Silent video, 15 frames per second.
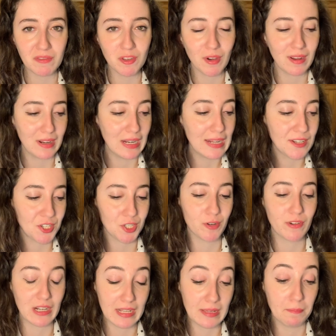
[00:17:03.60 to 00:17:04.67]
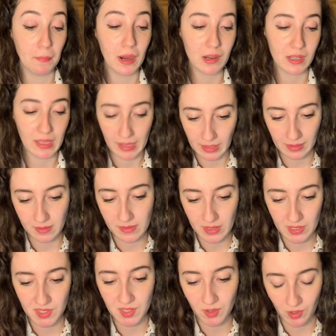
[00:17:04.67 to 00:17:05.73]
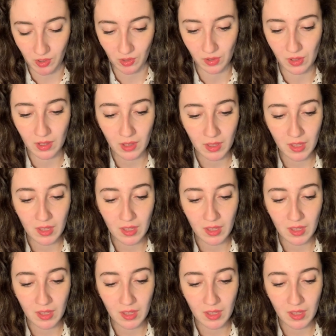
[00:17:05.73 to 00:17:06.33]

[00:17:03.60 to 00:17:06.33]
you're literally buying this song,